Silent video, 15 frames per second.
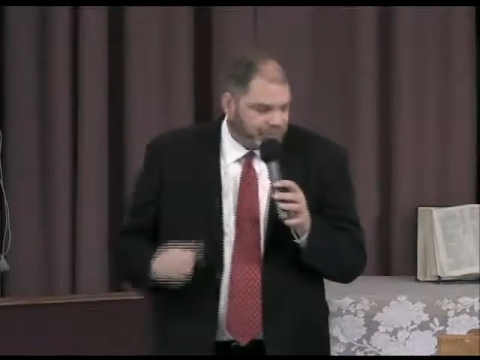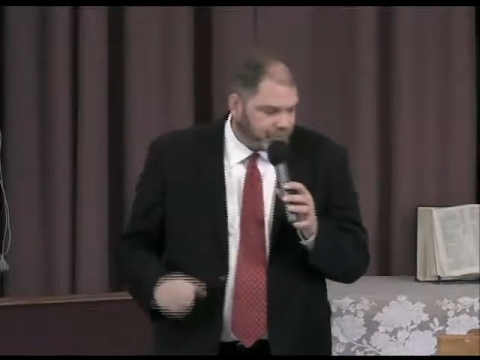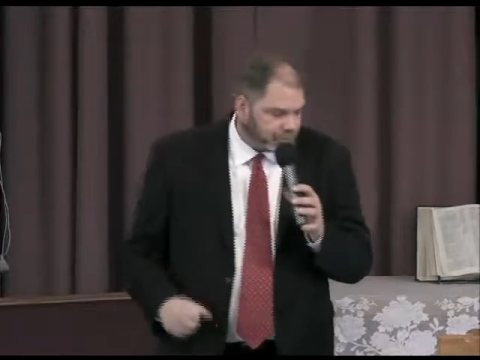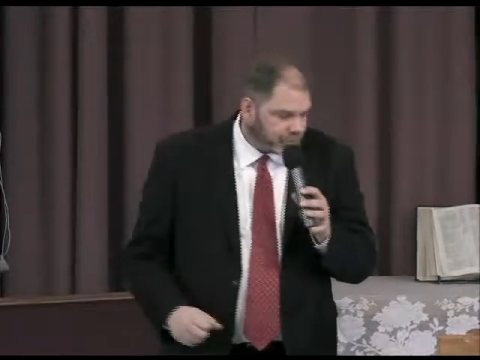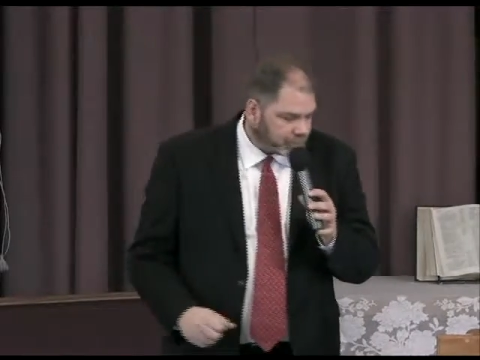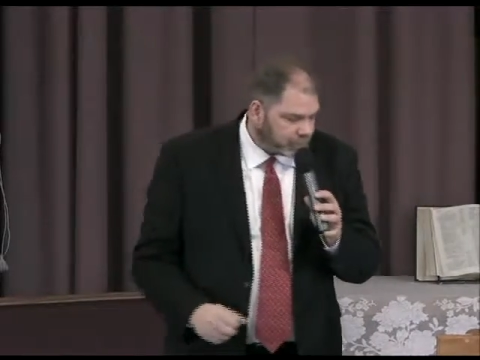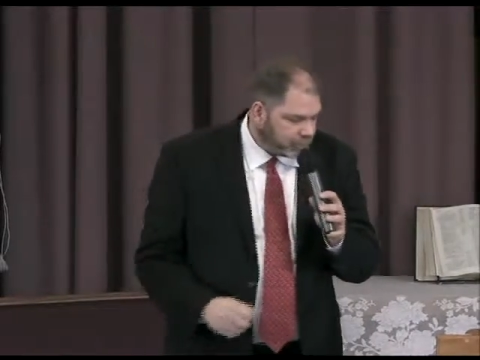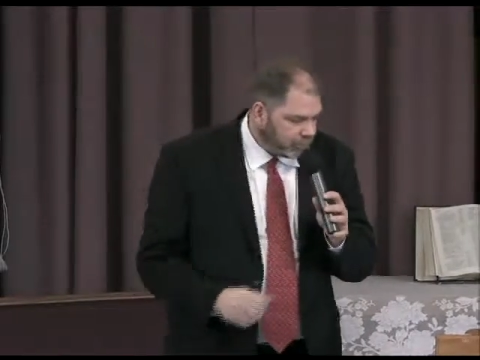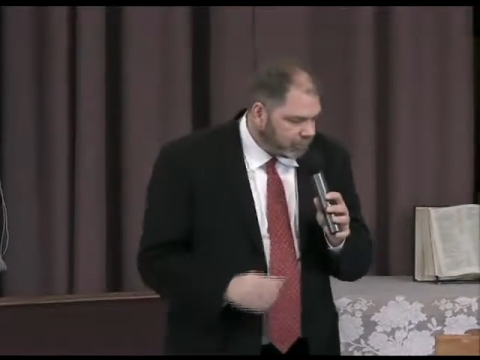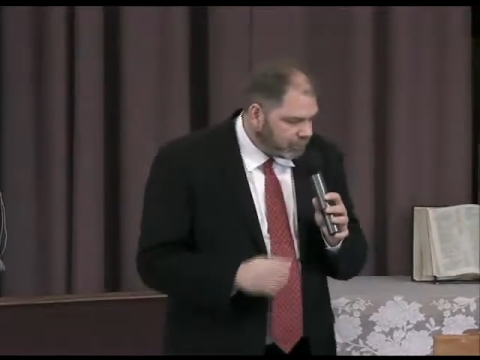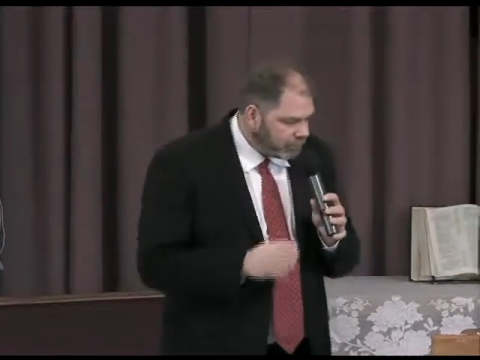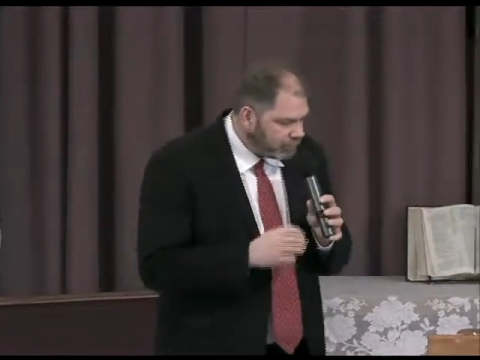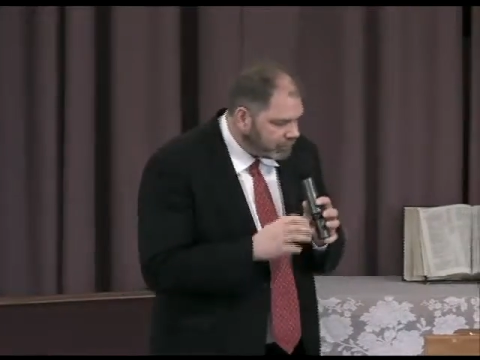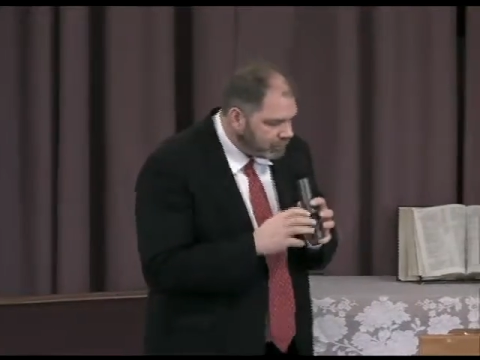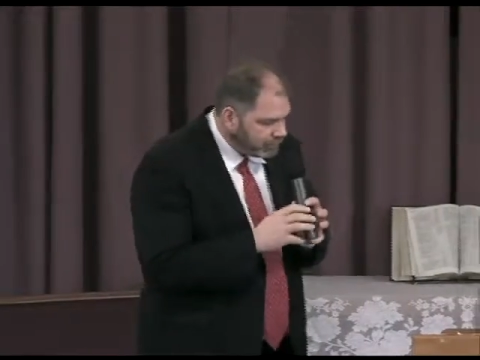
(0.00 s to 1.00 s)

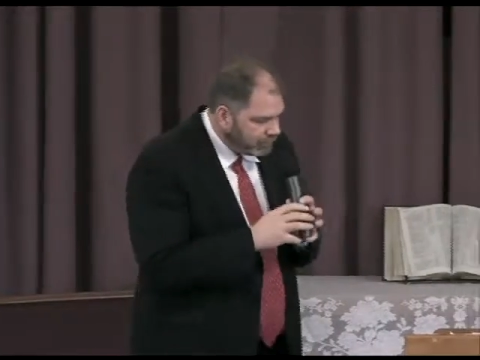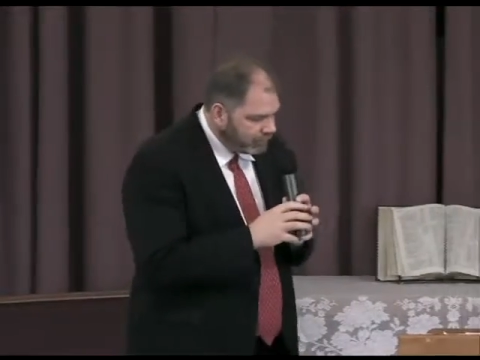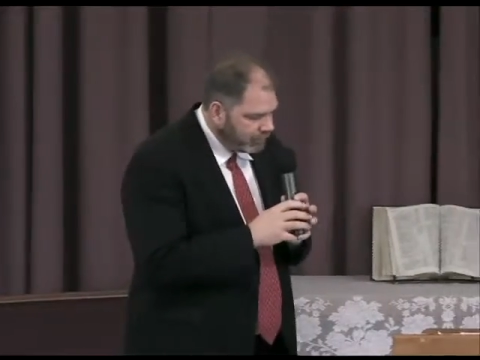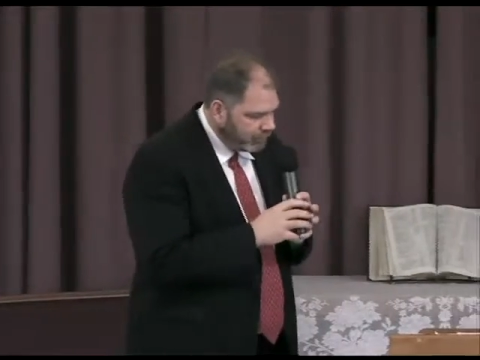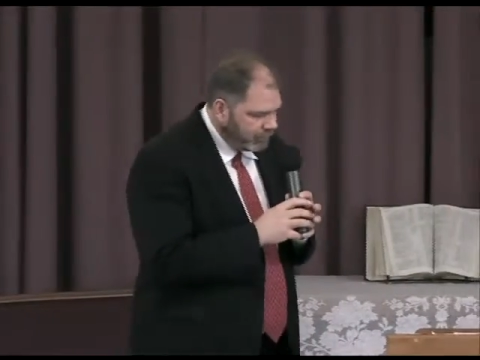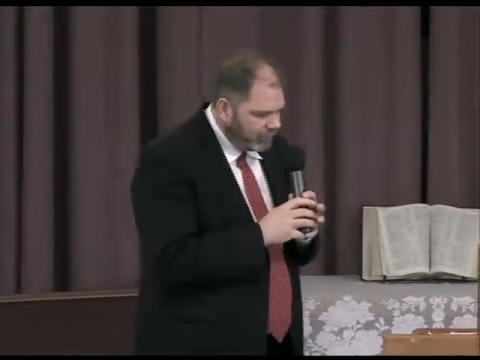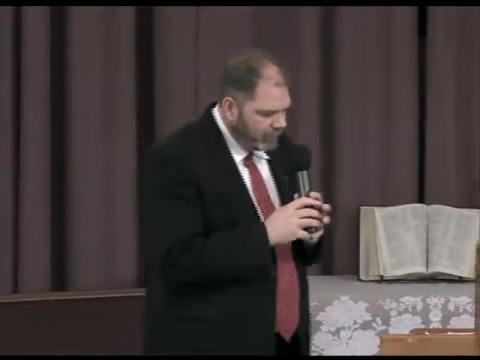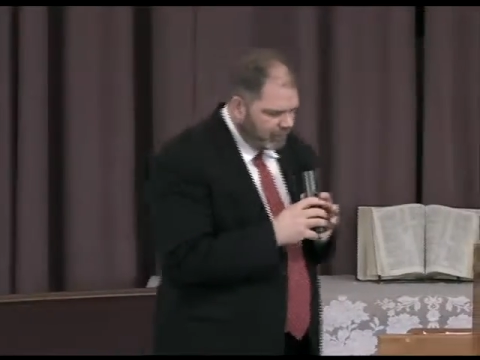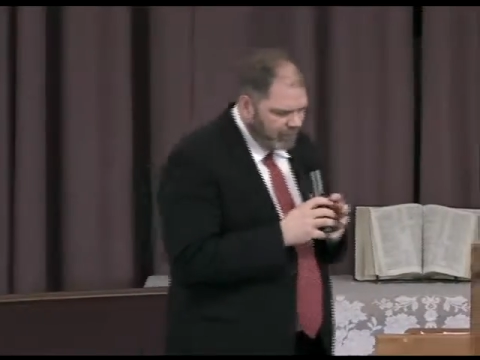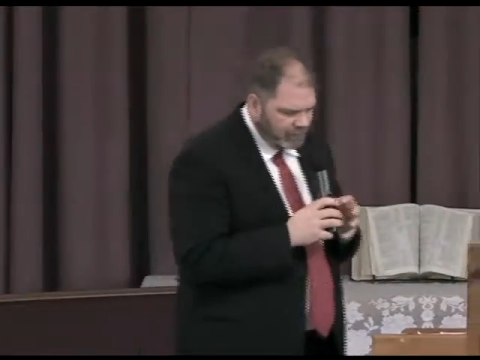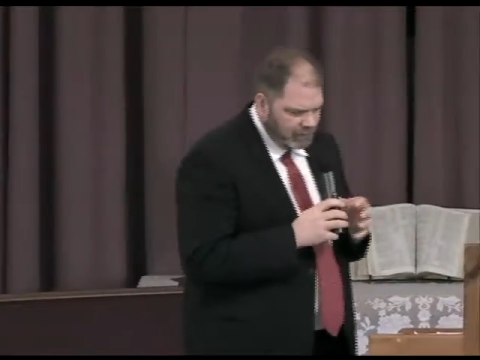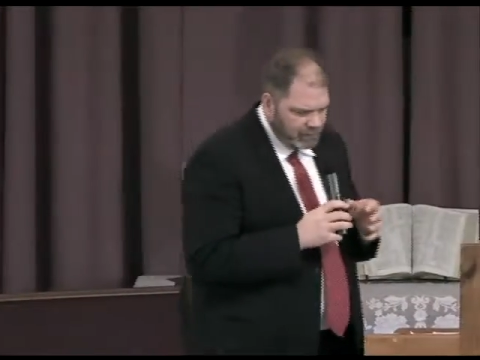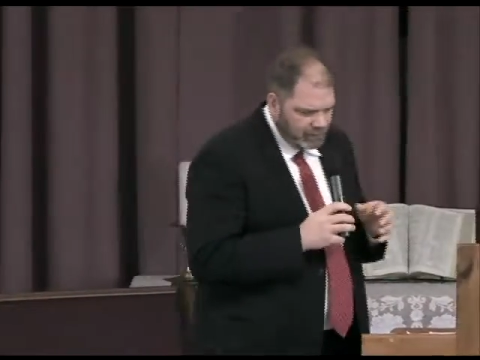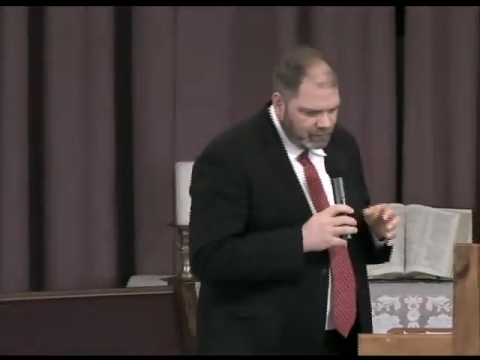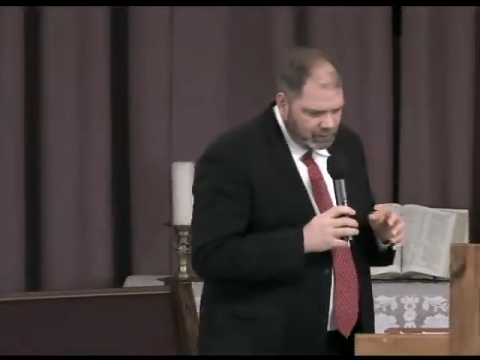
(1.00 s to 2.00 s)

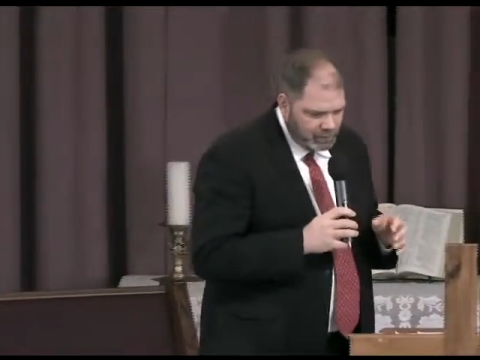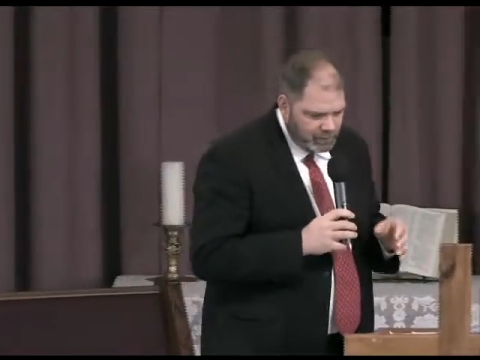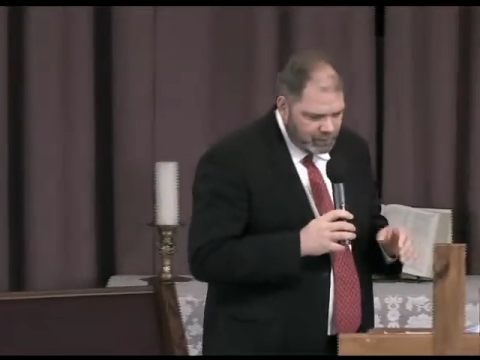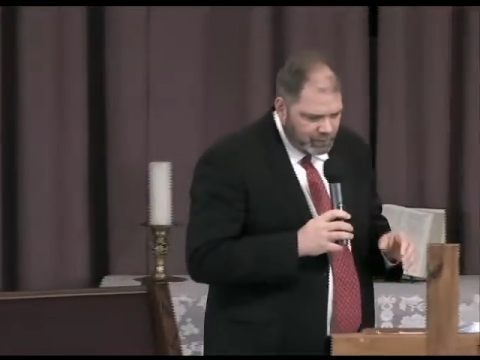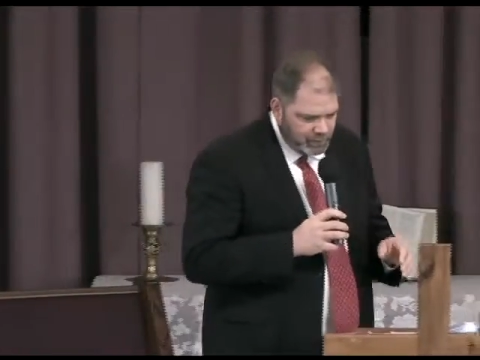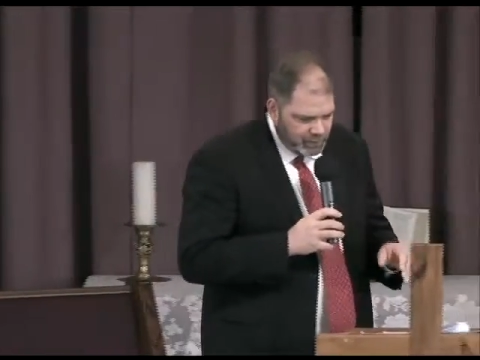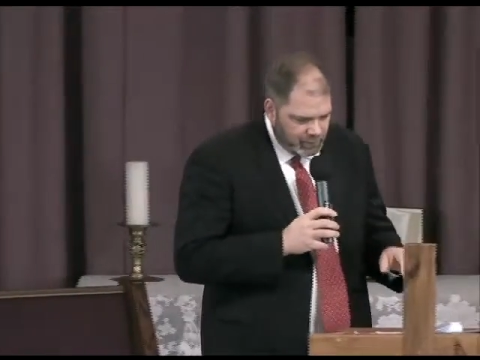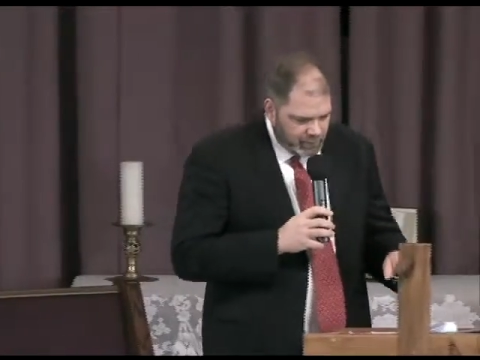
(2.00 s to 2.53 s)
Nothing is said.